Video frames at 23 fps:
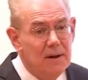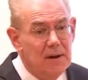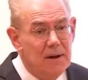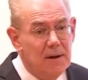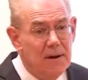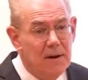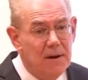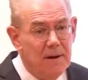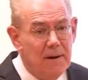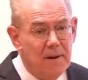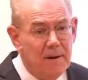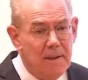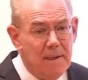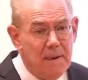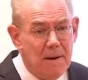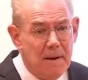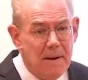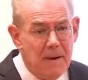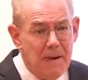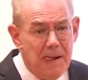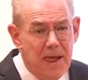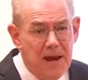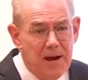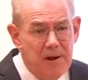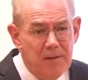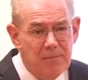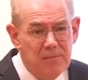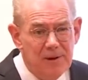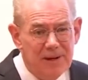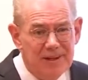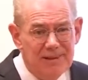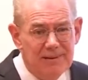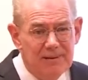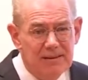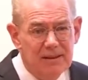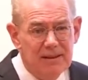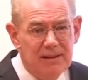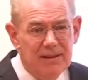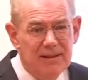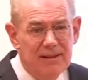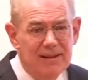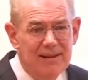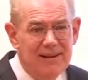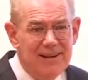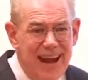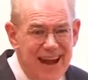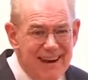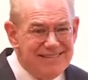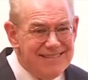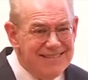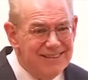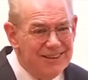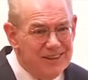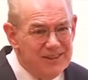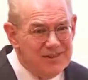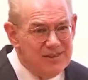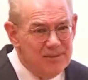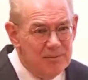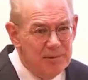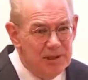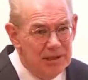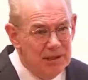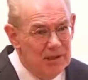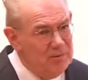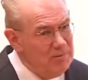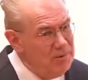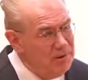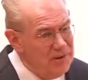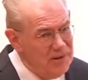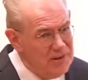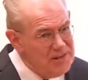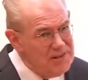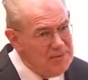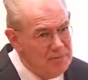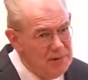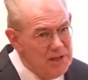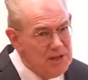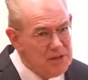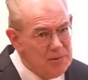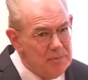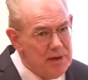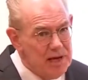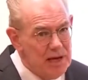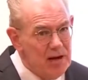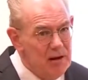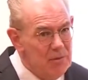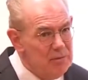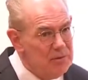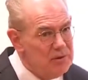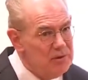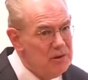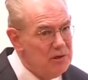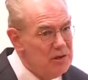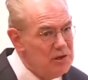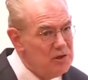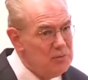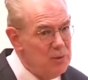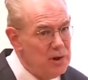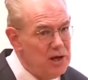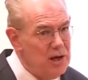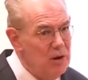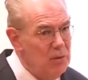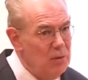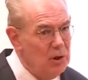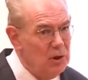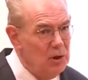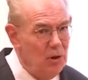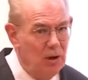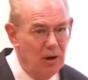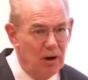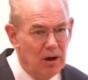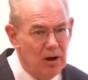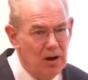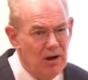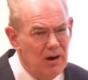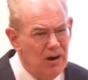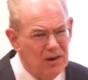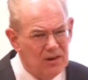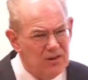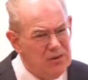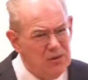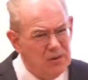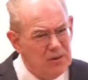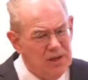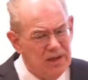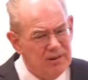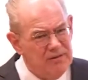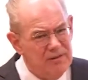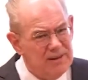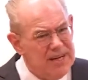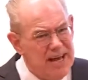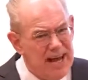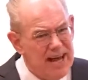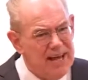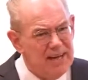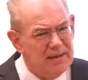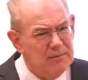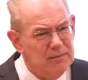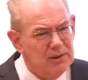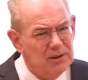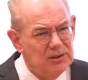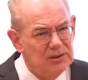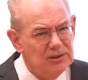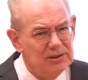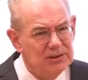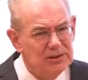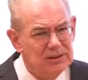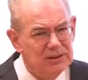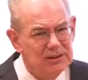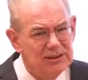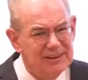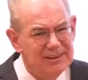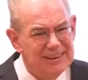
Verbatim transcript: Uh, but nationalism and liberalism, and this will become clear as we go along, are two different animals.